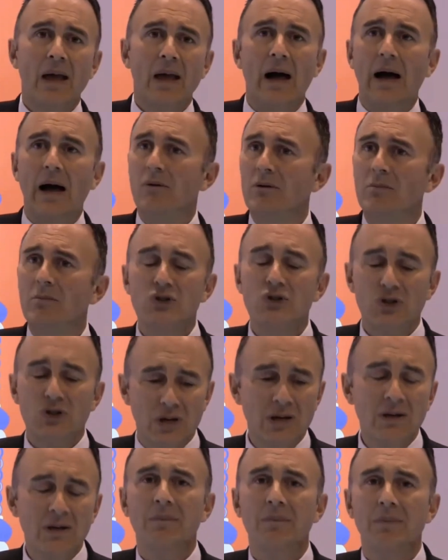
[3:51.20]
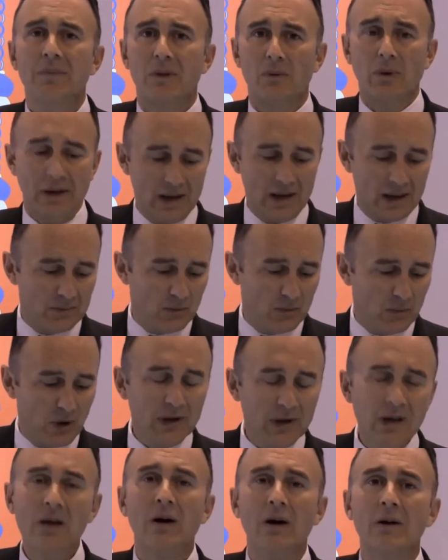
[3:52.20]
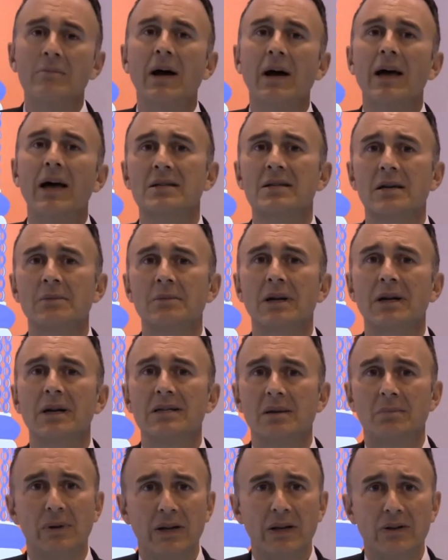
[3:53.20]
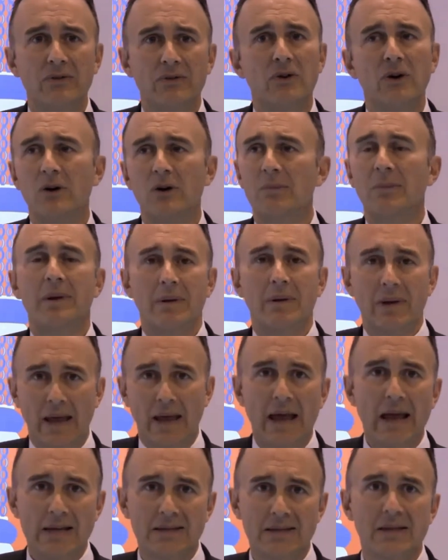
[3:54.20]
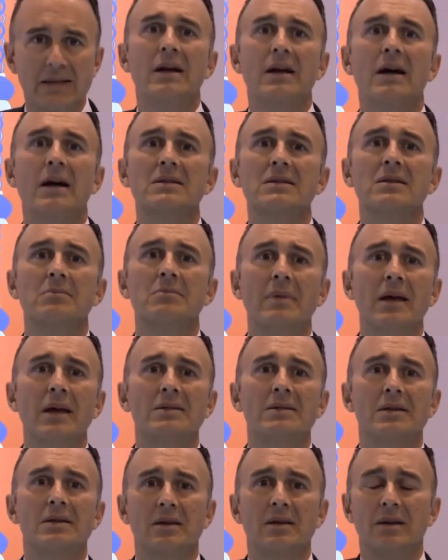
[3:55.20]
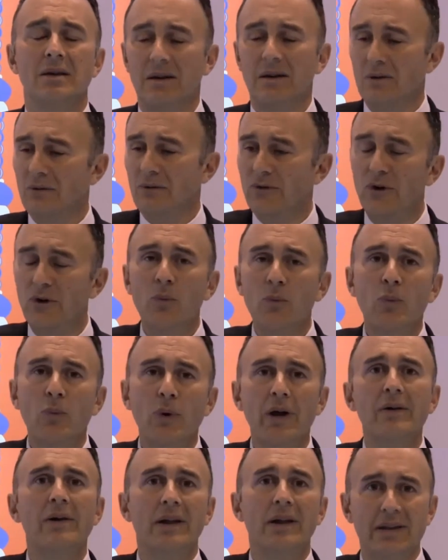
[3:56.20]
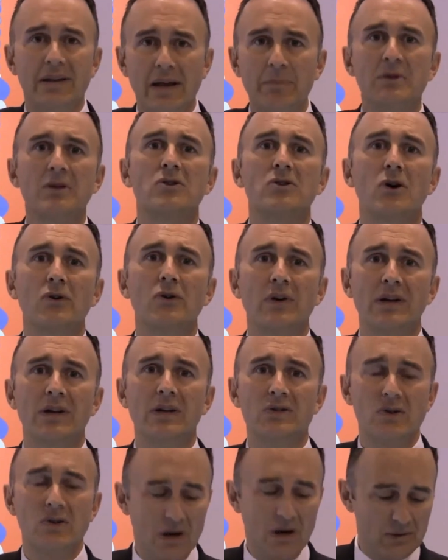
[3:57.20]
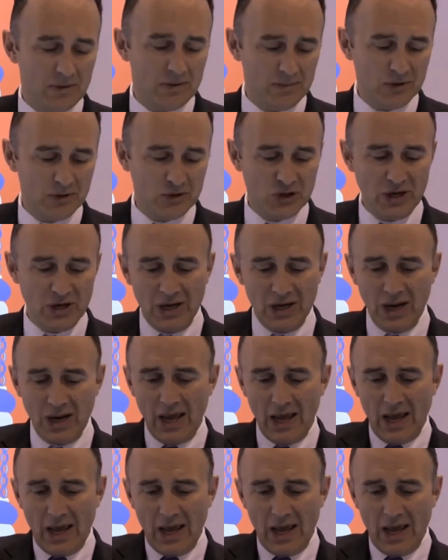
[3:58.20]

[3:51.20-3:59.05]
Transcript: Our machine, the one I'm working on, my Excimer laser platform, has a custom-made firmware adapted already to our machine.